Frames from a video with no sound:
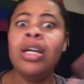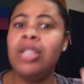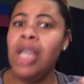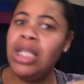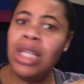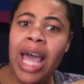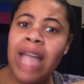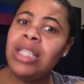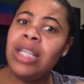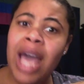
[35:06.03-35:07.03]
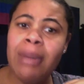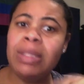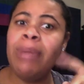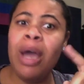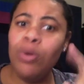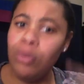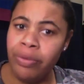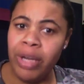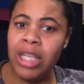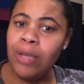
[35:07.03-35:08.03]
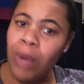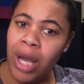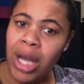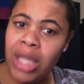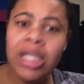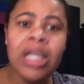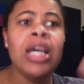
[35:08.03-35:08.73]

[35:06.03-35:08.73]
Jussie lied to the cops about who the fuck he was